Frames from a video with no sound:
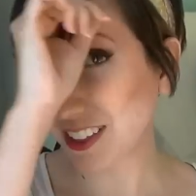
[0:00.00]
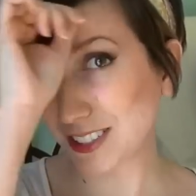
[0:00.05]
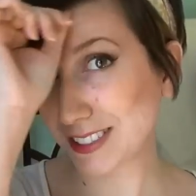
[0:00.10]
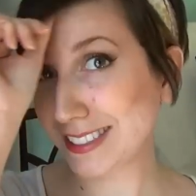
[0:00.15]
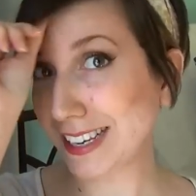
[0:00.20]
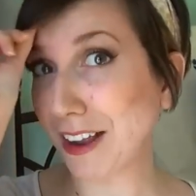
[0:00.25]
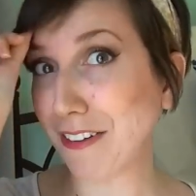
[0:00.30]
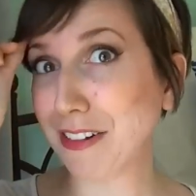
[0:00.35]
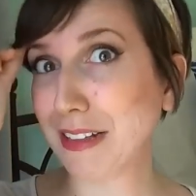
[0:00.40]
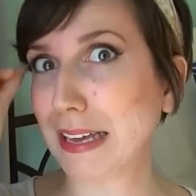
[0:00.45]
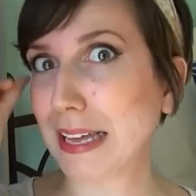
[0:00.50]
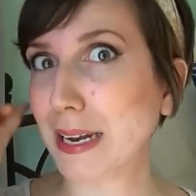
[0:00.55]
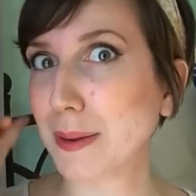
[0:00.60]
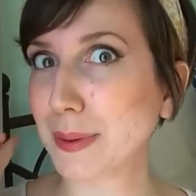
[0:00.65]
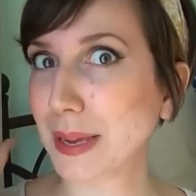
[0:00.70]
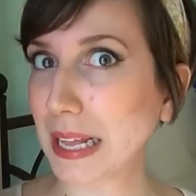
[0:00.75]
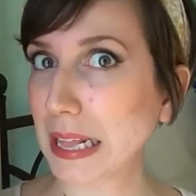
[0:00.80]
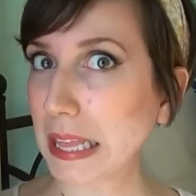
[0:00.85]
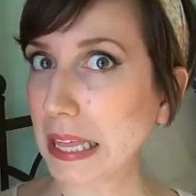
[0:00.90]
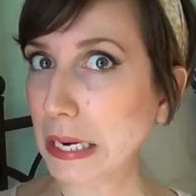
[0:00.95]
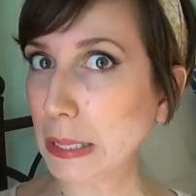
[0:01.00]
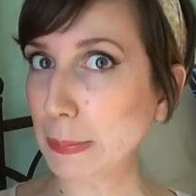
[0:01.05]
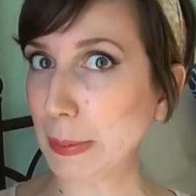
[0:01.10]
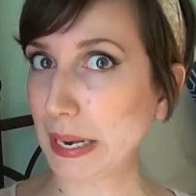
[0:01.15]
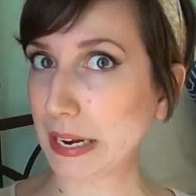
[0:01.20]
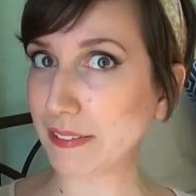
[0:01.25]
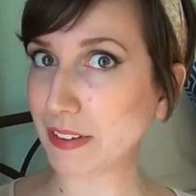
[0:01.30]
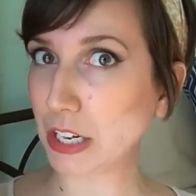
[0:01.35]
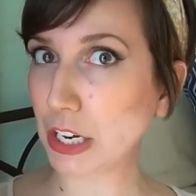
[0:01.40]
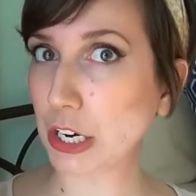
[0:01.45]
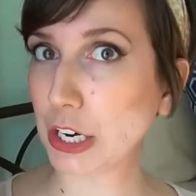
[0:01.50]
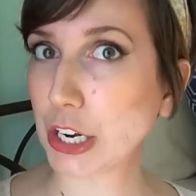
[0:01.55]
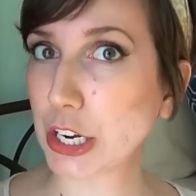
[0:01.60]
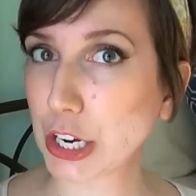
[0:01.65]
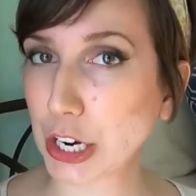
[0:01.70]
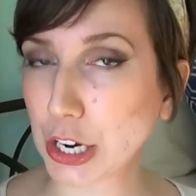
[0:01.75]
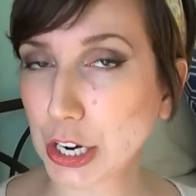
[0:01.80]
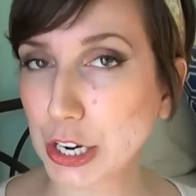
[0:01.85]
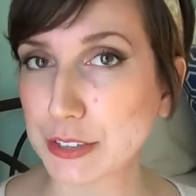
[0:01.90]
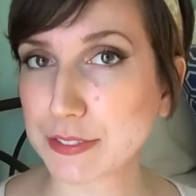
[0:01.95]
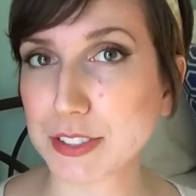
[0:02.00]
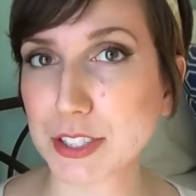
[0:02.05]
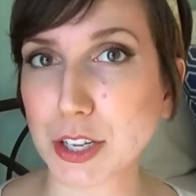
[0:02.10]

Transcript: There's definitely going to be a little bit of a learning curve,